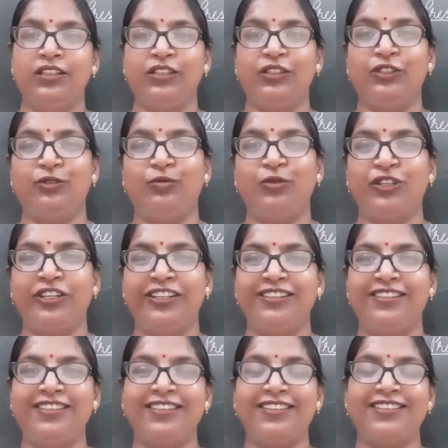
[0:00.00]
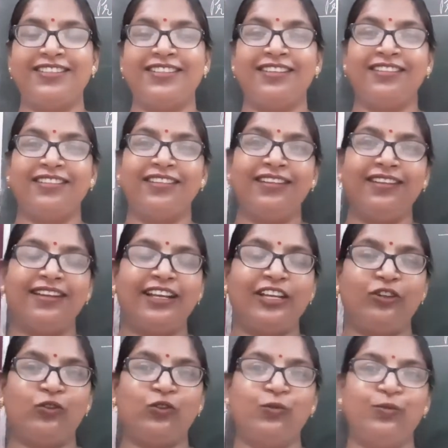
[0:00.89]
Good morning, dear children.
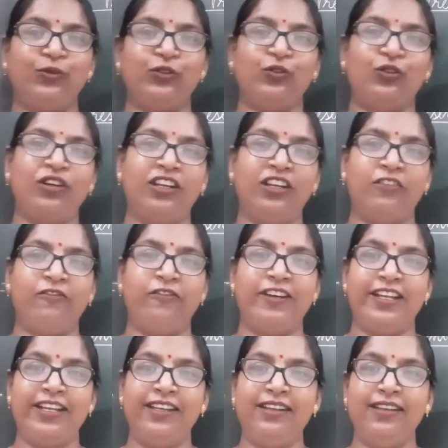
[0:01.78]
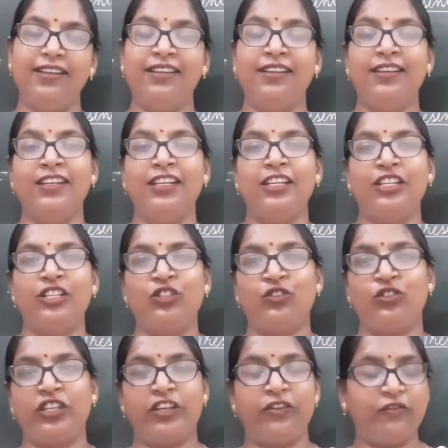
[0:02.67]
I hope you all are fine.
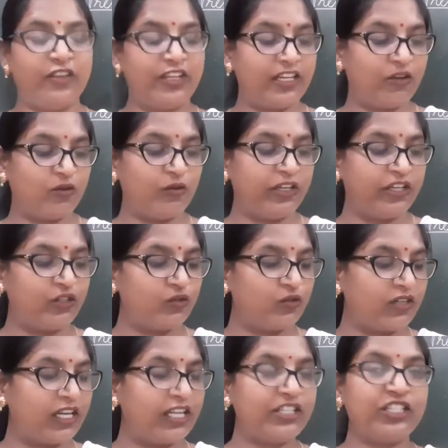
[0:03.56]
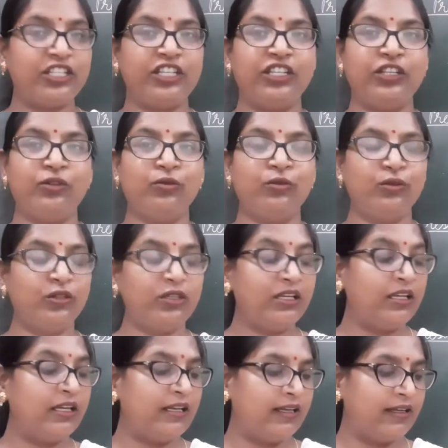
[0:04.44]
Today we are going to continue
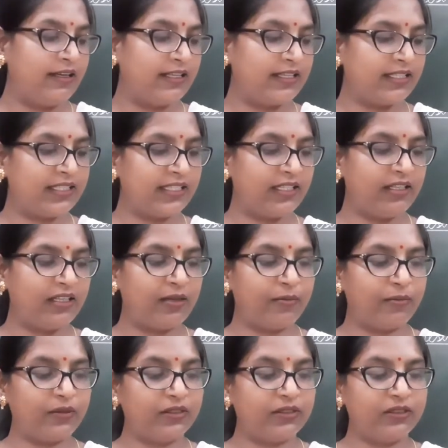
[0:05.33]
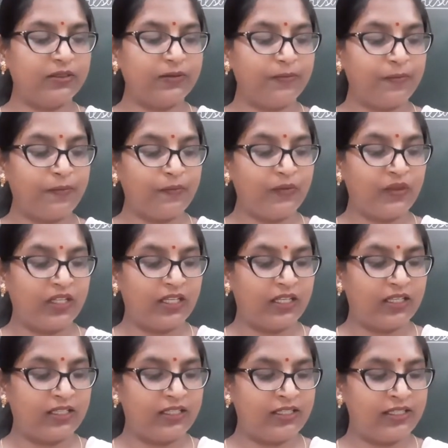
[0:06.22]
lesson number
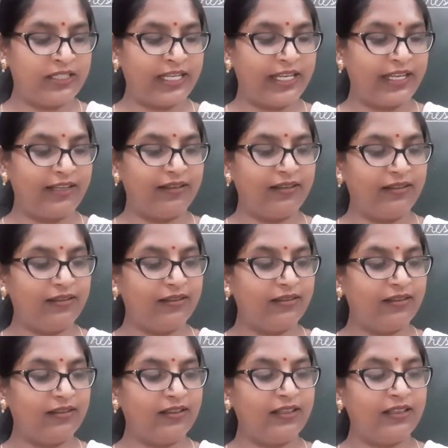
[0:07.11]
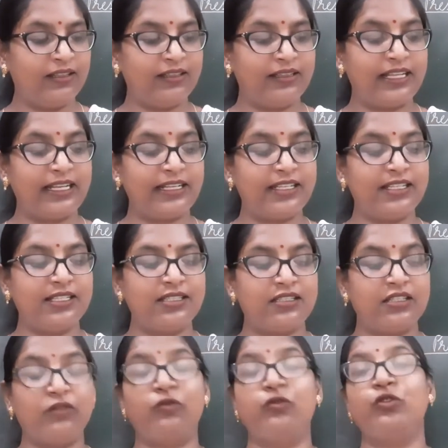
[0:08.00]
10, that is
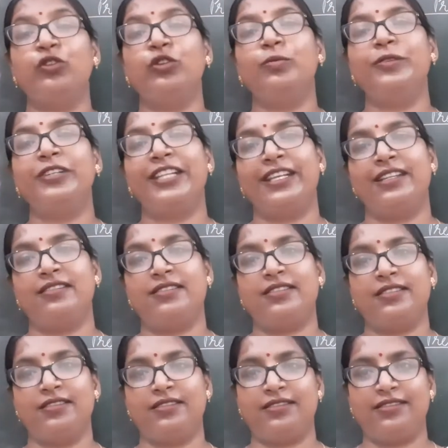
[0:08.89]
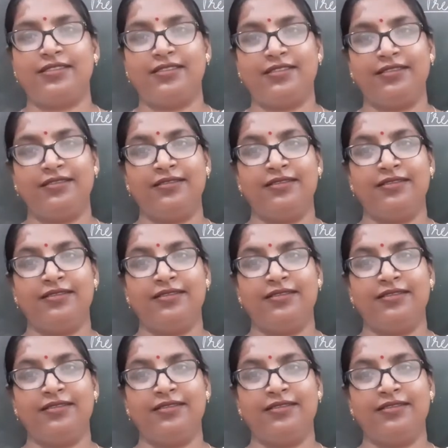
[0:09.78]
the verb tenses.